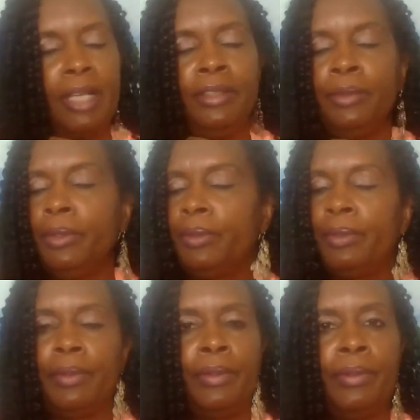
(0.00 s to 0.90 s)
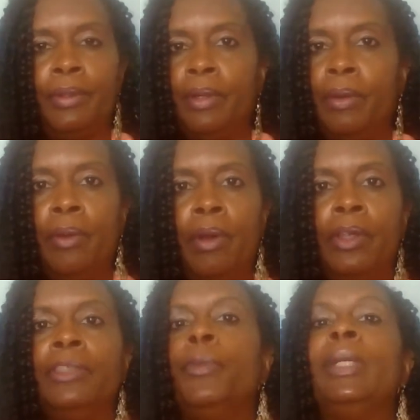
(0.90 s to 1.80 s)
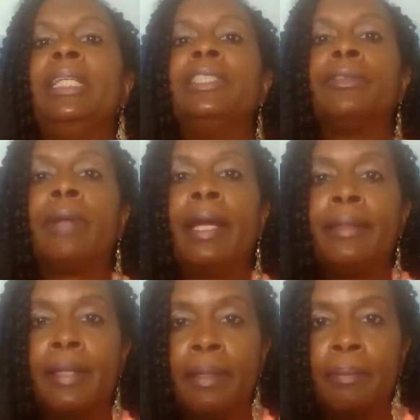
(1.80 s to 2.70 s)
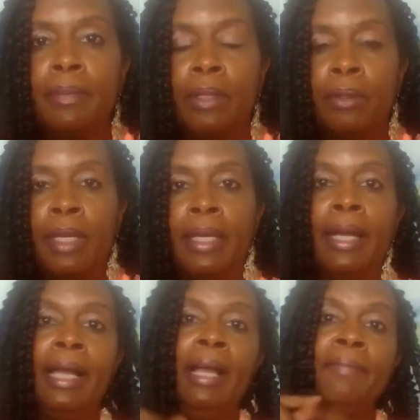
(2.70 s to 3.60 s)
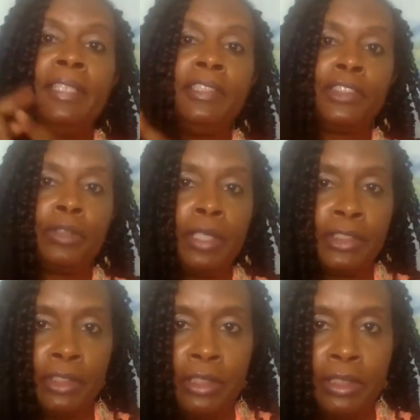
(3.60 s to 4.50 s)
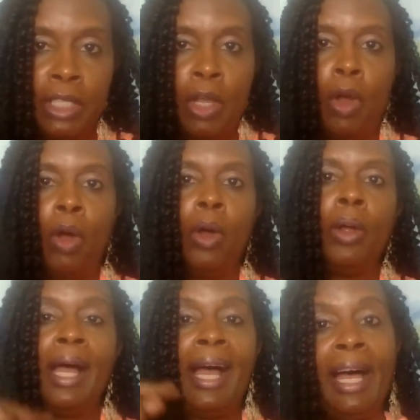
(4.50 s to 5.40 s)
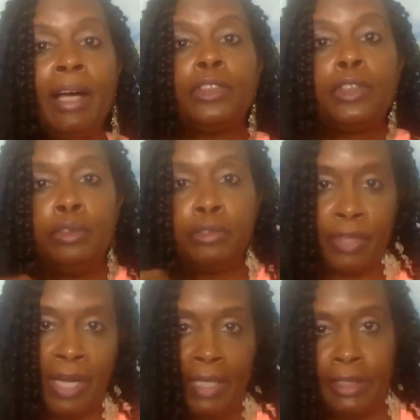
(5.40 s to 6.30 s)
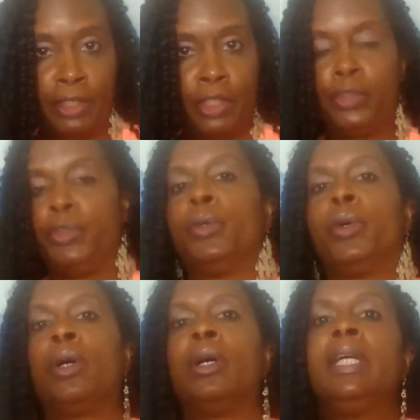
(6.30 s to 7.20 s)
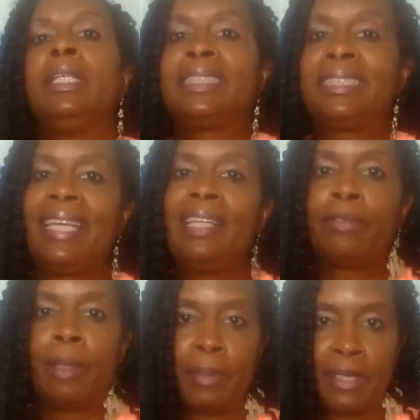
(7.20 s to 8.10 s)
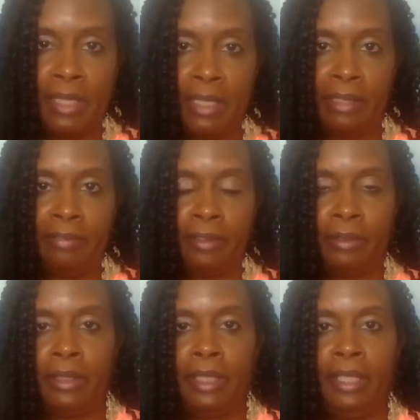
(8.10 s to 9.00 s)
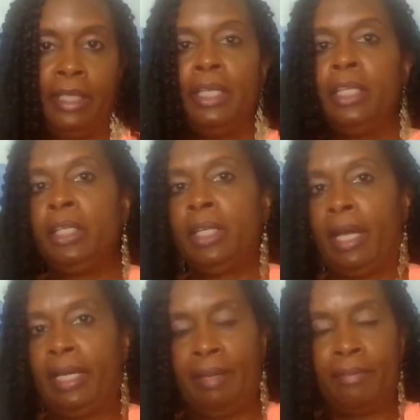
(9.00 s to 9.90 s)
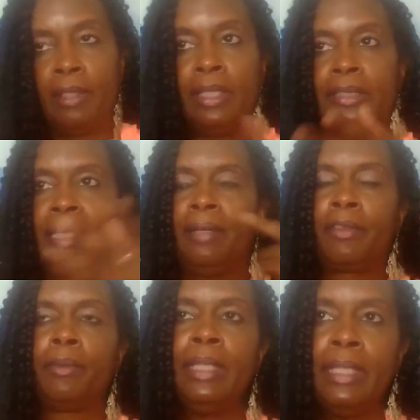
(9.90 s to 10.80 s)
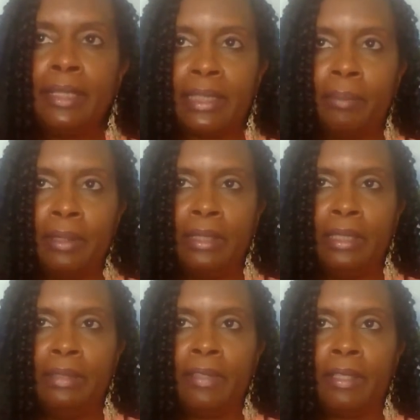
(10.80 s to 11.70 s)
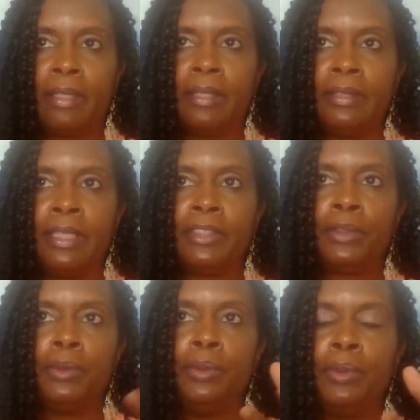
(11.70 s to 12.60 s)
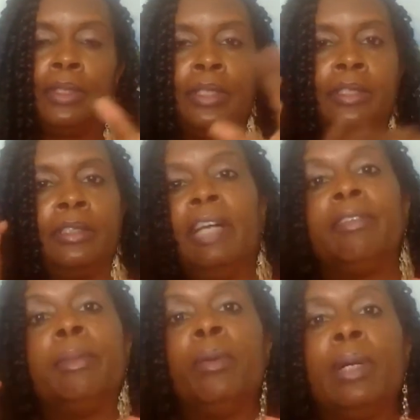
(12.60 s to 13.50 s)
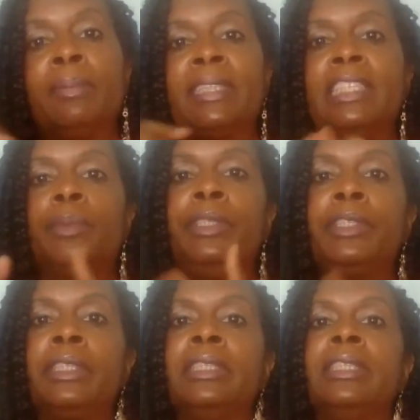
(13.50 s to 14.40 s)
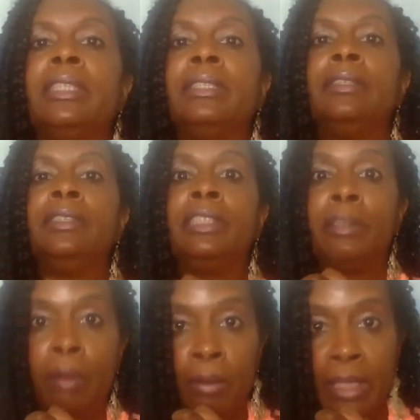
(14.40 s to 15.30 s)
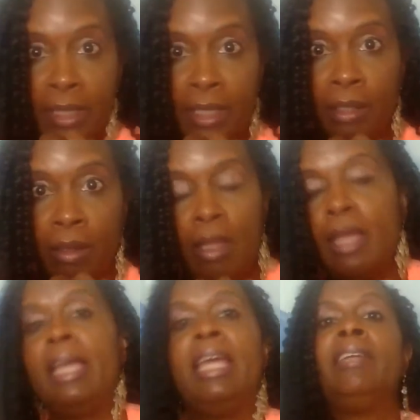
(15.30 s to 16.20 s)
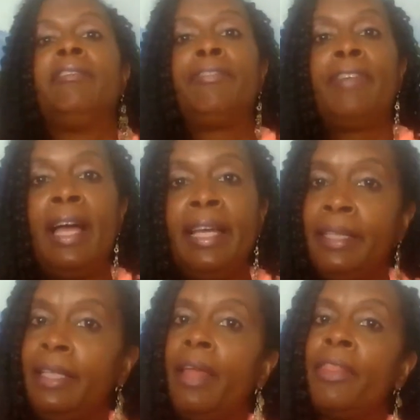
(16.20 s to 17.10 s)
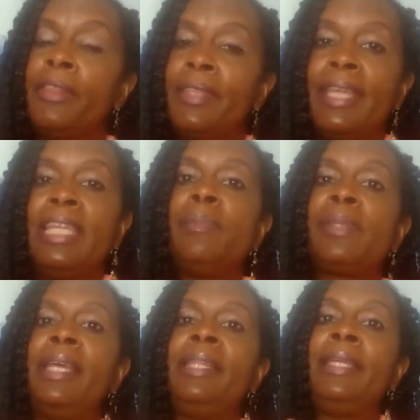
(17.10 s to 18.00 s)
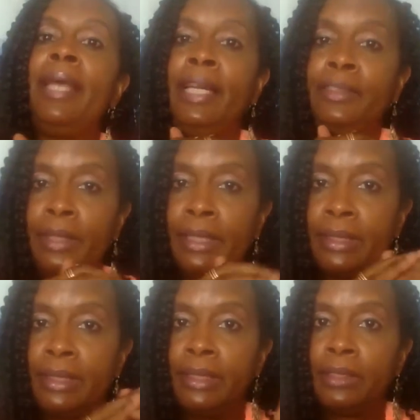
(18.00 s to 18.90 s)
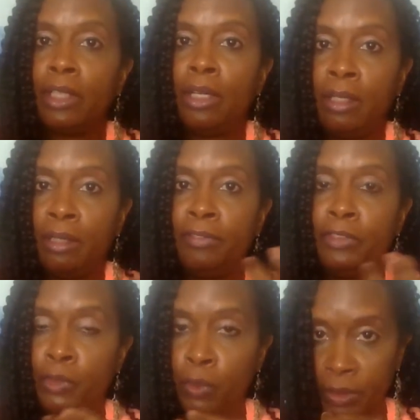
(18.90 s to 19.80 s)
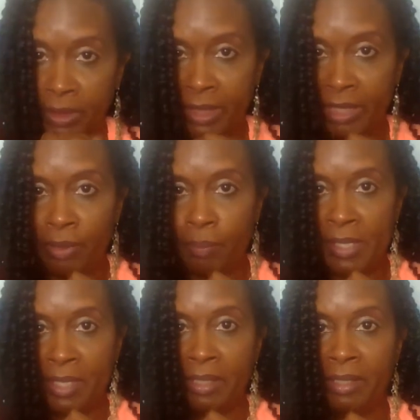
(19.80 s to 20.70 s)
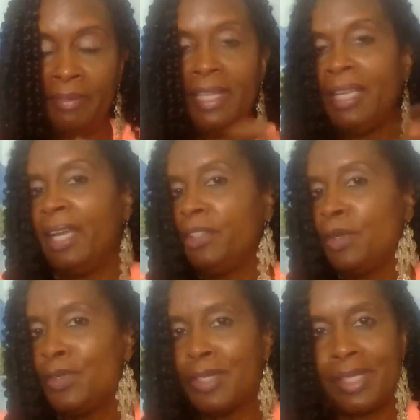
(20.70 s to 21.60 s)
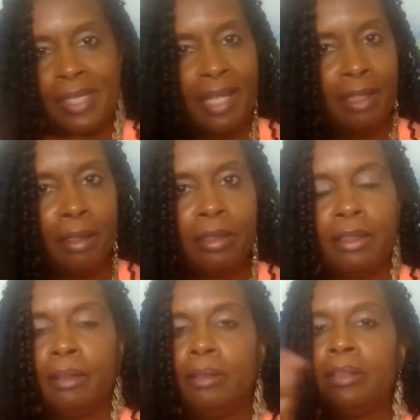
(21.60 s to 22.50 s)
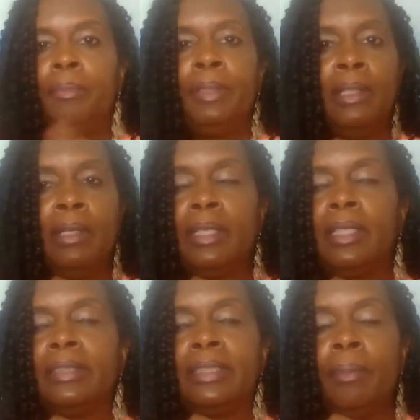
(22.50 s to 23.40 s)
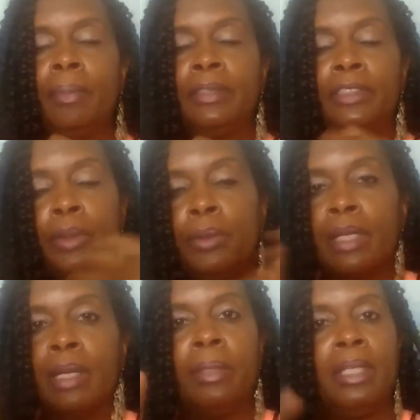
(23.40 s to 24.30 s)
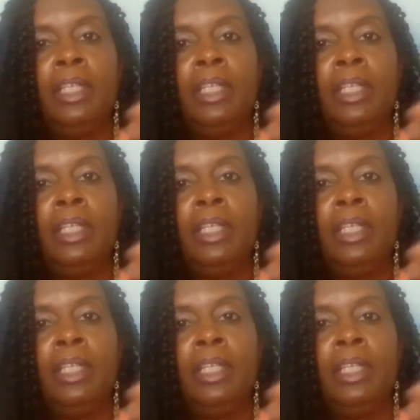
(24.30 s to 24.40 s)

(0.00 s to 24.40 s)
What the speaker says: No. We need to write them, okay? I have the instructions on how to find your state representative, okay? I have the links. I have 3 links, I believe, to the government websites where you can zero in and find the names and the addresses of your state representative, and you just send the bill template to them.